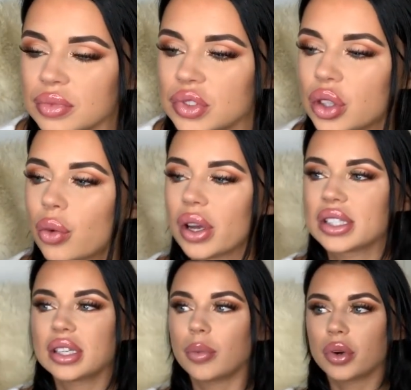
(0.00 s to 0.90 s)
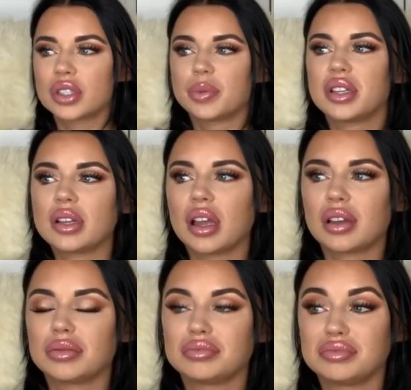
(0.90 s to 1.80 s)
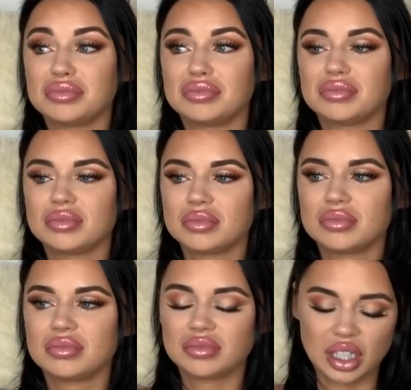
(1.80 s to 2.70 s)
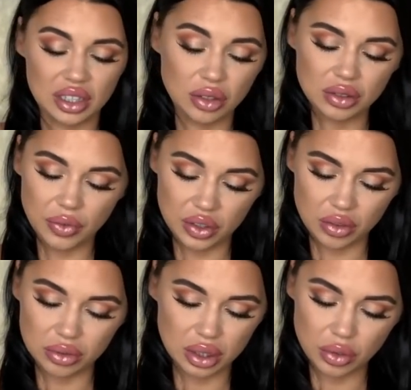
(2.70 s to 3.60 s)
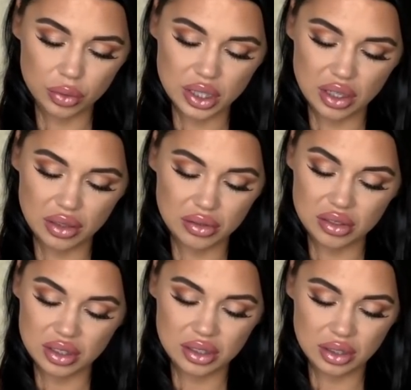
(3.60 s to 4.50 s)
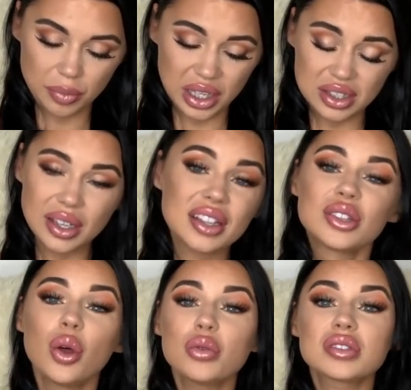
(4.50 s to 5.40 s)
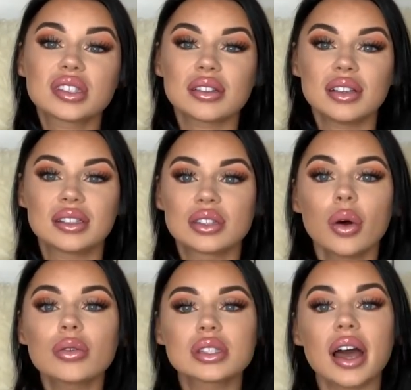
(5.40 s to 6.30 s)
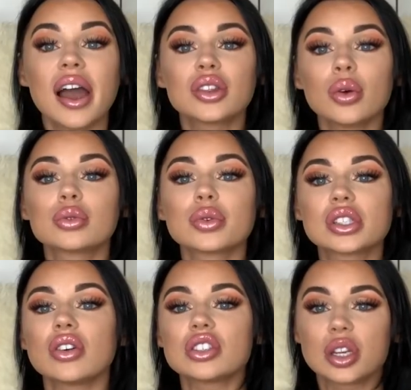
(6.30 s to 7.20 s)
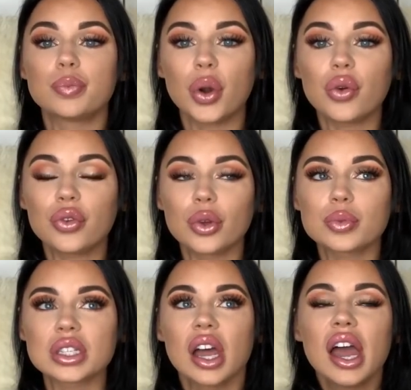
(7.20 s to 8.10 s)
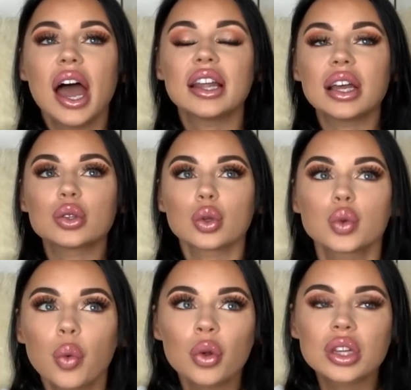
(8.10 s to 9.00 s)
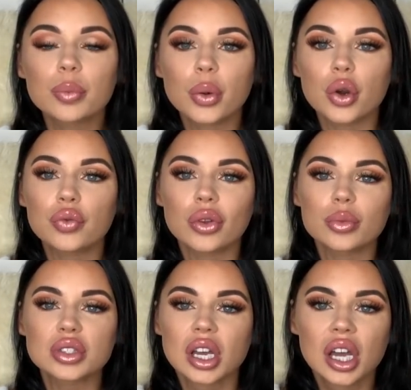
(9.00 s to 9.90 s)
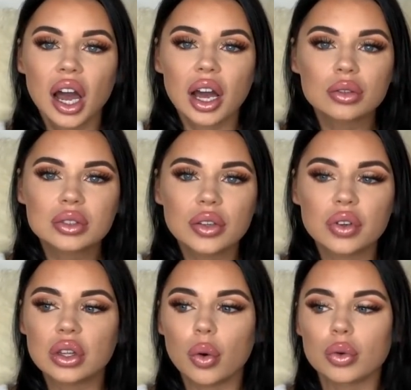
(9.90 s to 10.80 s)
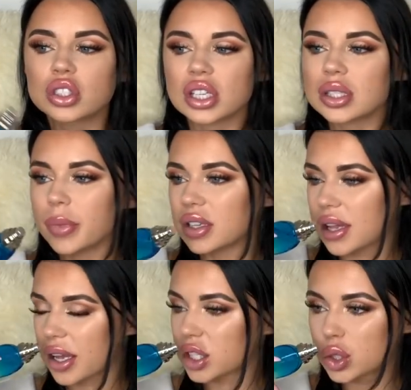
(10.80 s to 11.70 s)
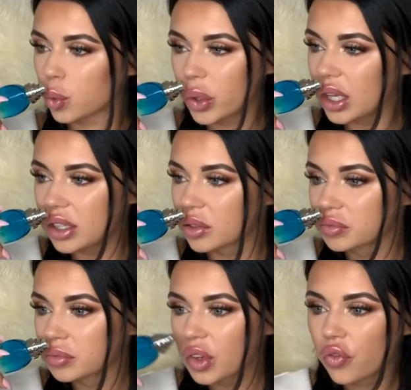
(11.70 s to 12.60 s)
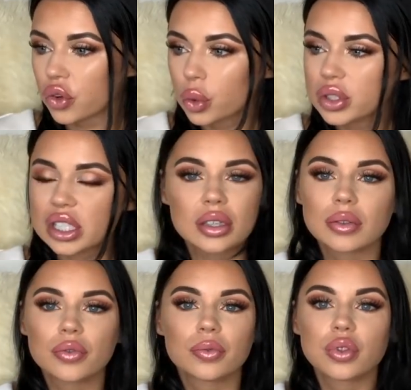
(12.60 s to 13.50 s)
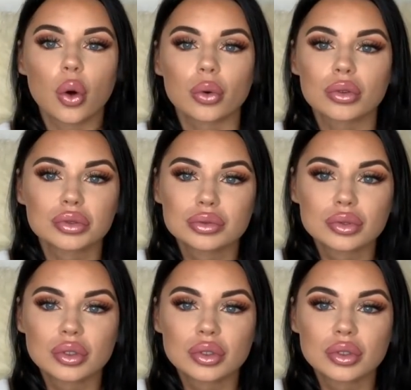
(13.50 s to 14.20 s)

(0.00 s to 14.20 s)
Turquoise Summer. It smells like, I don't even know the notes here. It's notes I don't research in perfumes, and I don't want in perfumes. I don't even know. It just smells like sweet, fruity, floral,